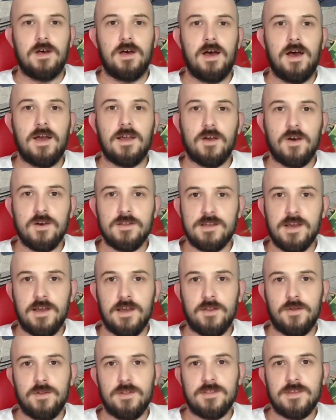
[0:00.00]
Hey guys, how you
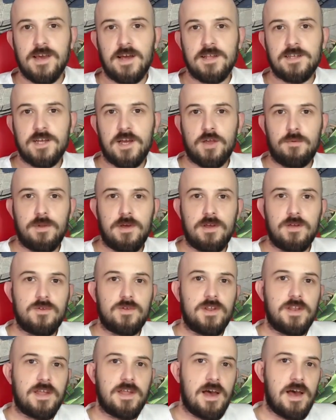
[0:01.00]
doing? It's KJ coming at you
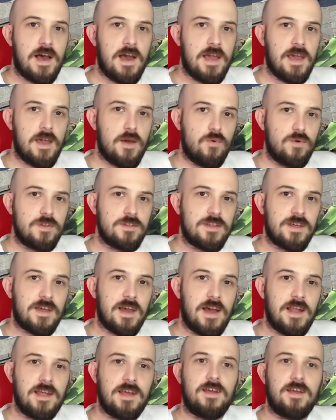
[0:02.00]
today, once
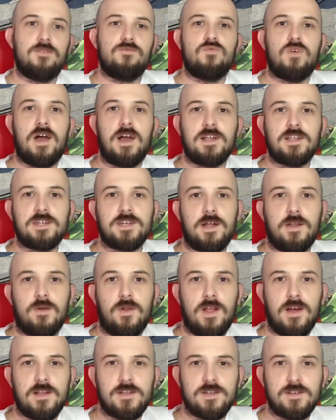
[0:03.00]
again in Raid Shadow
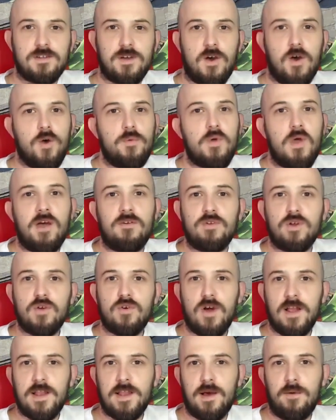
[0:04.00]
Legends. I hope you're having a
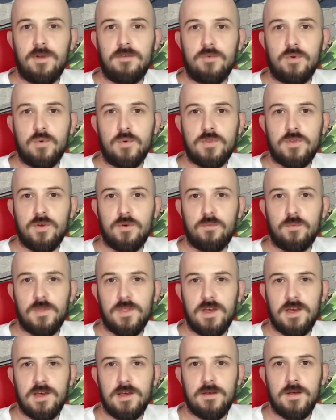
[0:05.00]
great day, whatever you were doing with
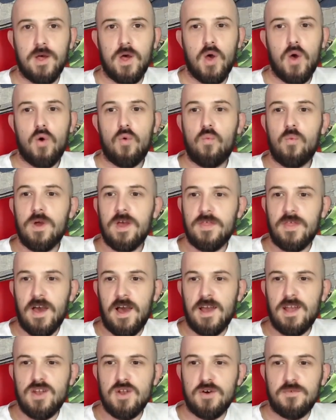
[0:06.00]
it. With
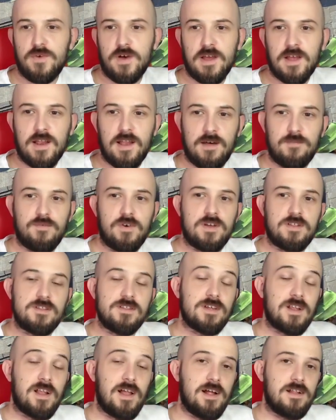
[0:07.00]
another clan versus
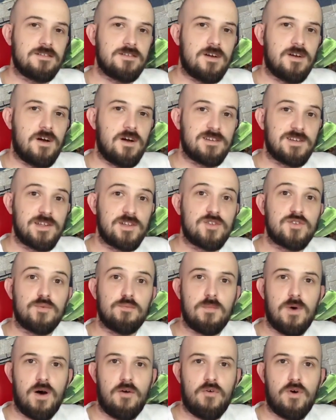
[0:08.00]
clan starting
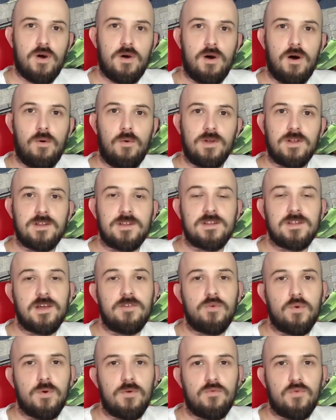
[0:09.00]
tomorrow, I wanted to give
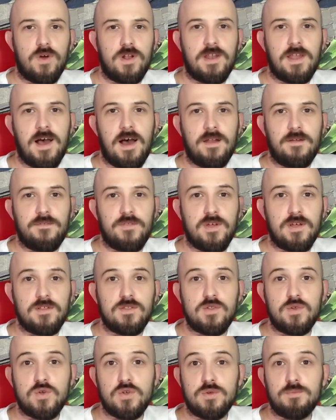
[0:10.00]
you a rundown of things
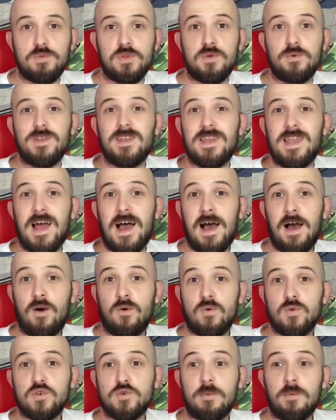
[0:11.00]
you should be doing now
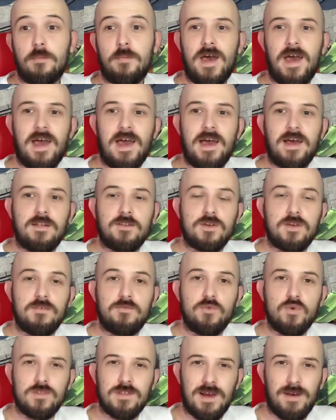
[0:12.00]
to prepare to give
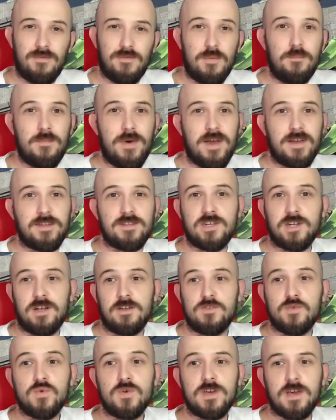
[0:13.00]
yourself the best
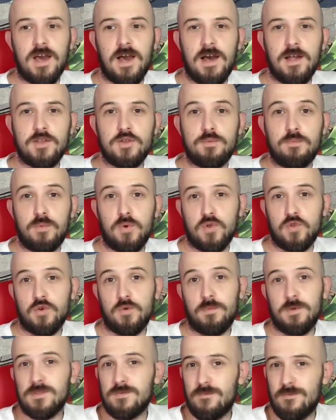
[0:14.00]
chance you can to put
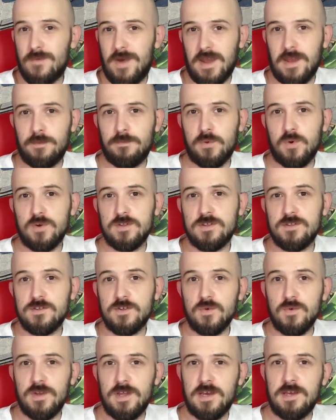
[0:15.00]
up as many points as
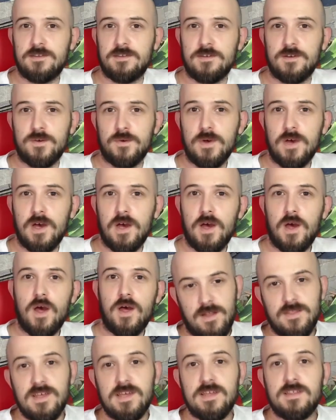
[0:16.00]
you need to.
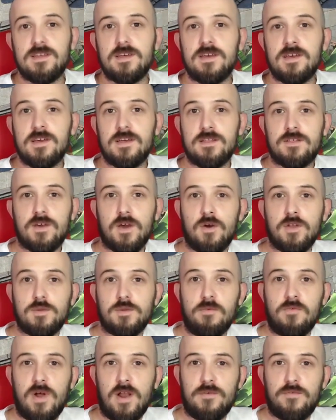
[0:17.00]
This is going to be
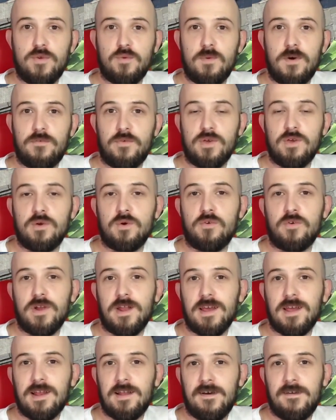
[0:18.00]
relevant whether you're in
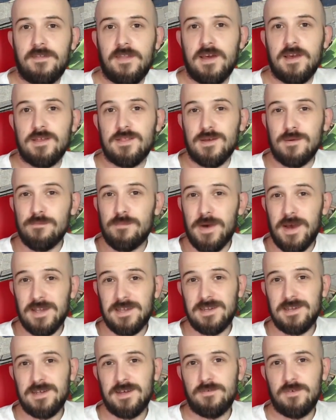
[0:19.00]
a clan that is
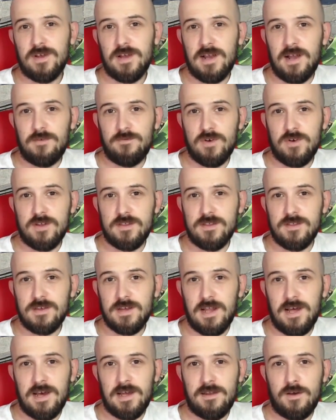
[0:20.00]
competitive in clan versus
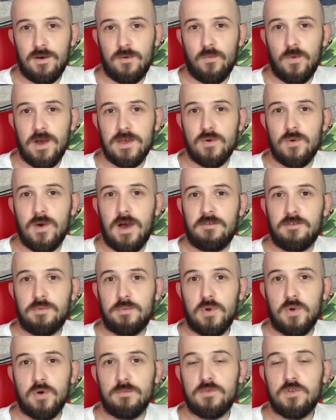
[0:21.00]
clan and where you have to
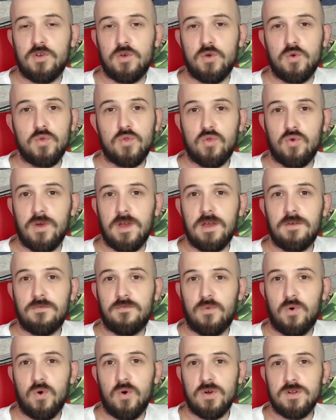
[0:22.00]
put up 2, 3,
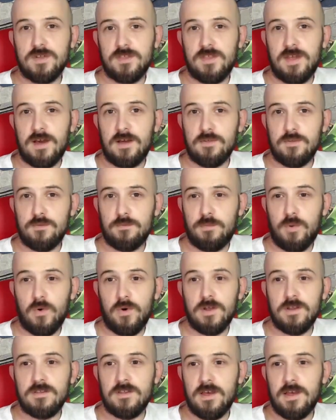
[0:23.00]
400,000
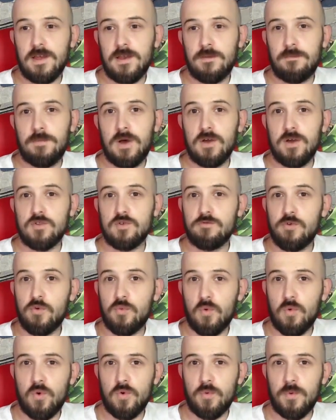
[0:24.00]
points in personal
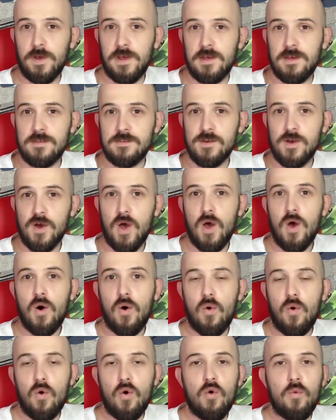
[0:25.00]
reward weeks,
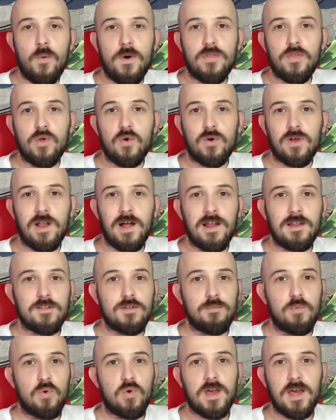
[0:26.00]
or whether your clan is a
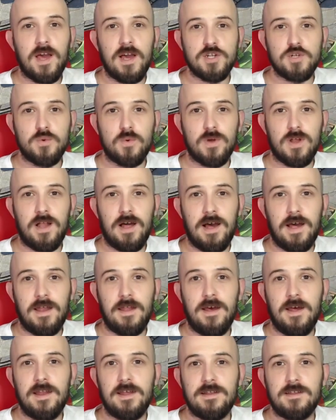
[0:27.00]
more casual clan
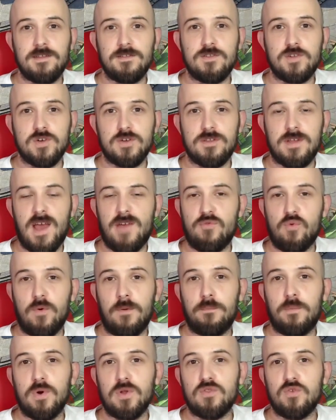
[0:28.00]
and it is just everyone
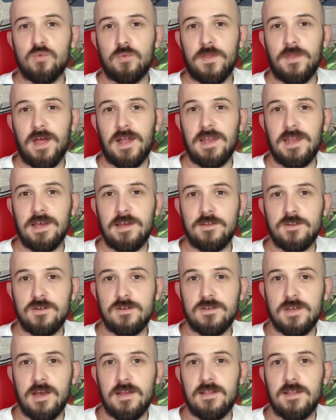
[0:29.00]
puts up what they need to
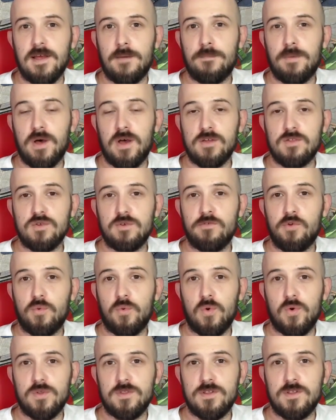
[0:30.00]
get their personal
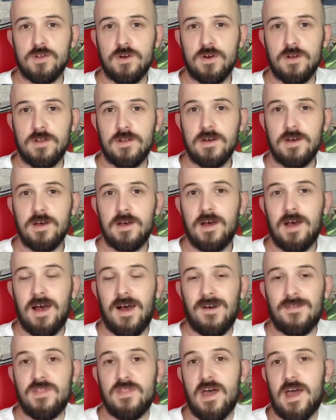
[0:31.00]
rewards done,
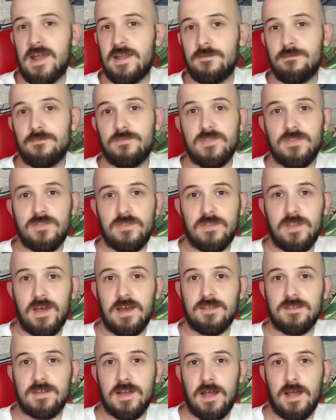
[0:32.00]
and then they
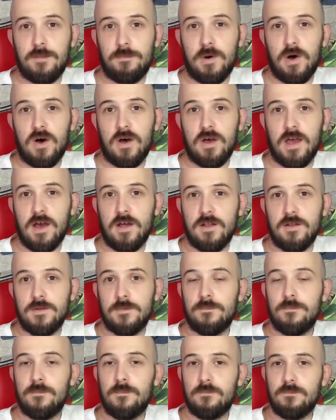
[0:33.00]
stand by and
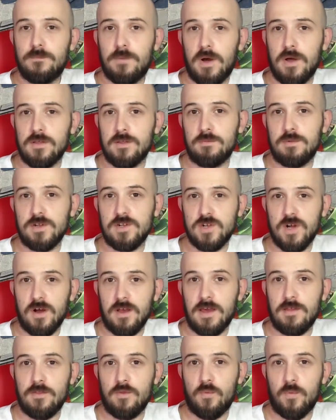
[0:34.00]
possibly try and
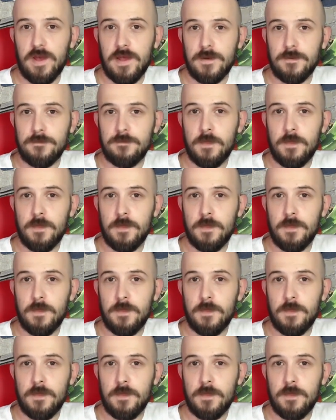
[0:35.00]
get the win.